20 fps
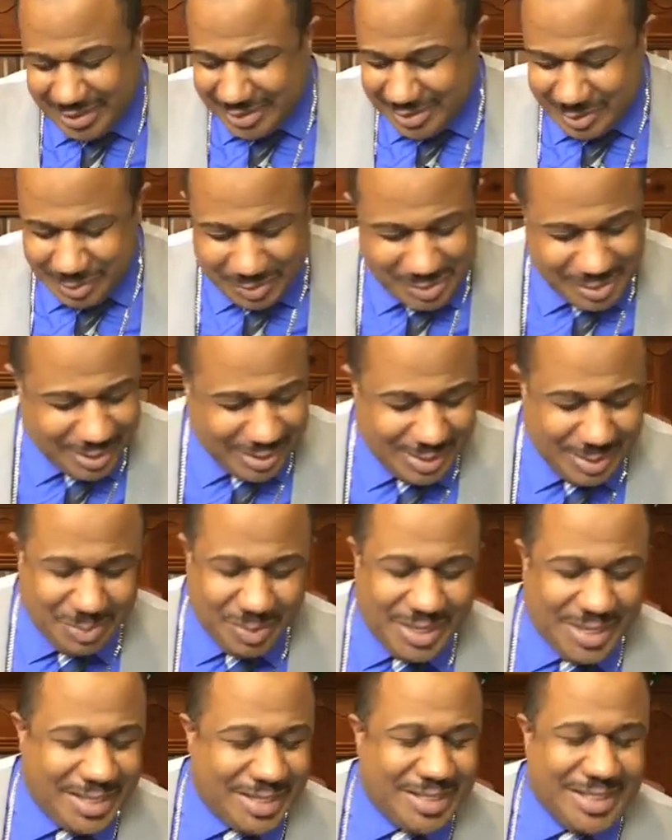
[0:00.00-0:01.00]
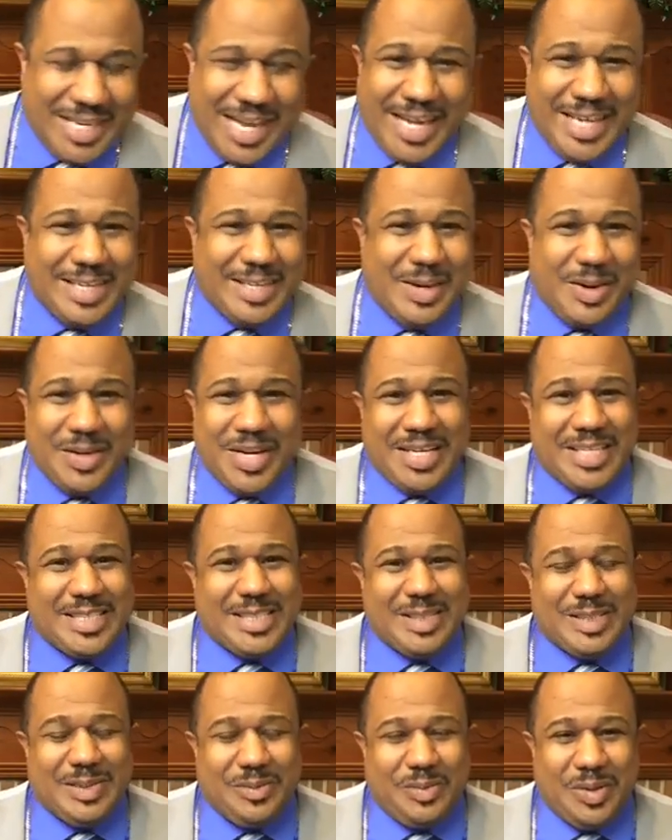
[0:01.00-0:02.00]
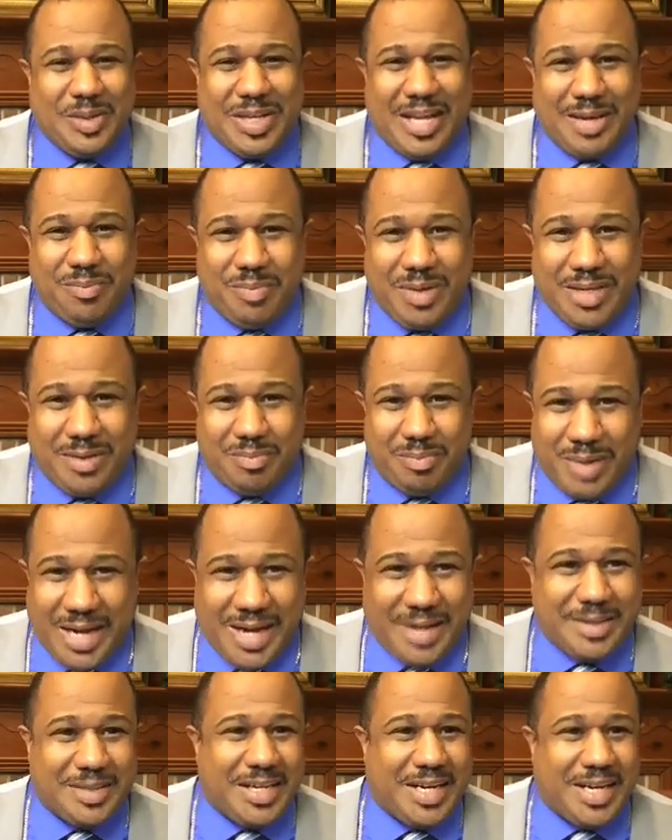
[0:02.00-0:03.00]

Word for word: go to sleep late at night and all. I just didn't feel like being bothered.